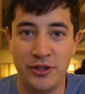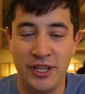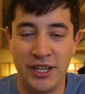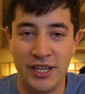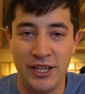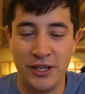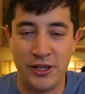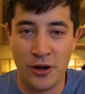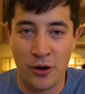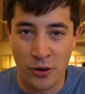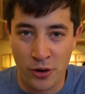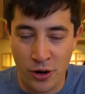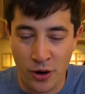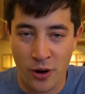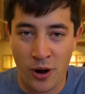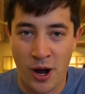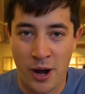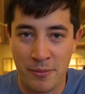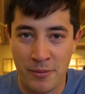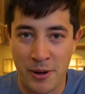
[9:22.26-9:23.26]
the
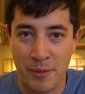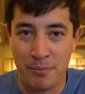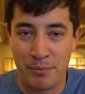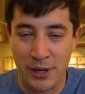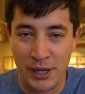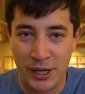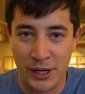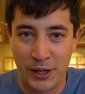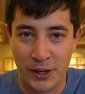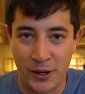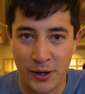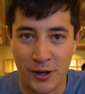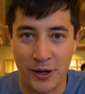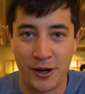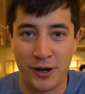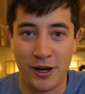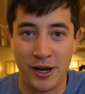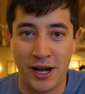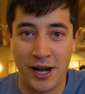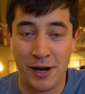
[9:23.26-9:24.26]
Yokohama
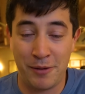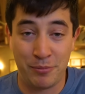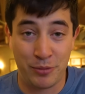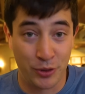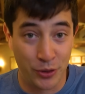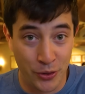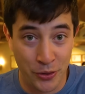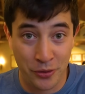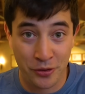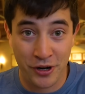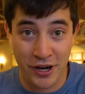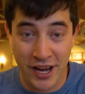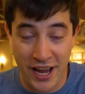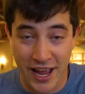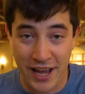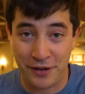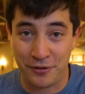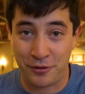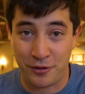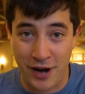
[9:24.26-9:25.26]
Beer Brewery
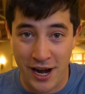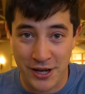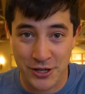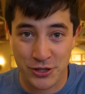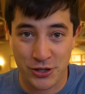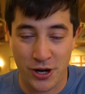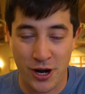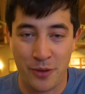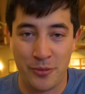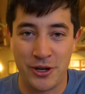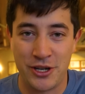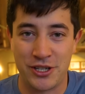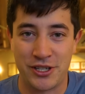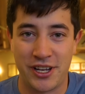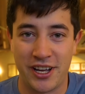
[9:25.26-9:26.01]
and Restaurant. We just